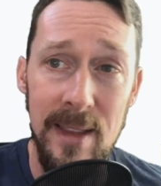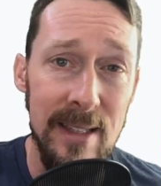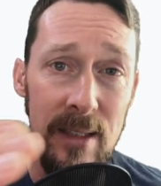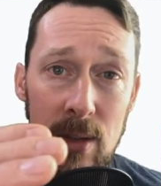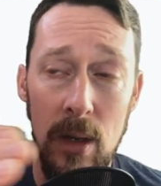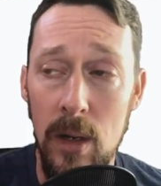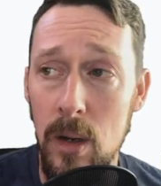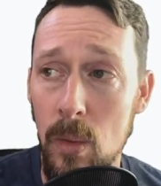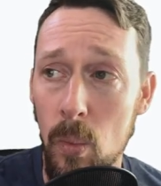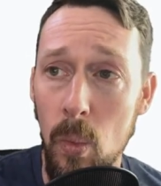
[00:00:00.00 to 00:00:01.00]
This is
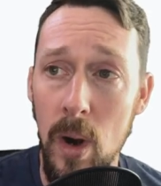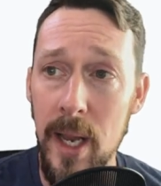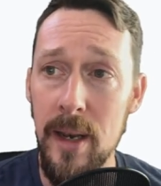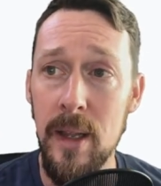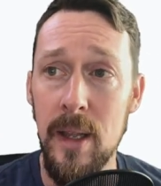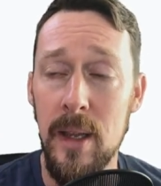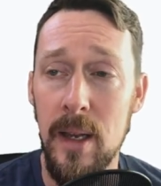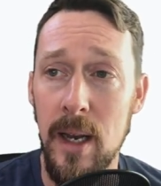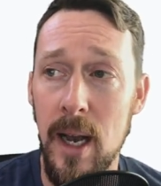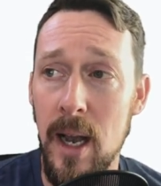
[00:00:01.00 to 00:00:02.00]
all one
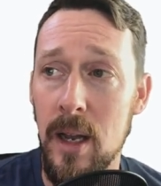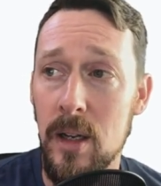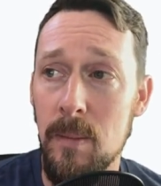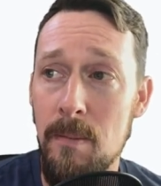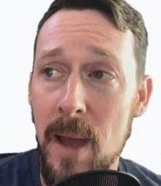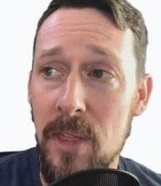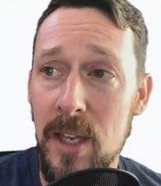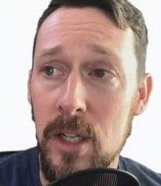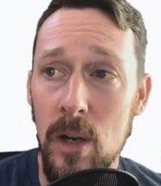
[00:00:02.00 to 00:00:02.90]
method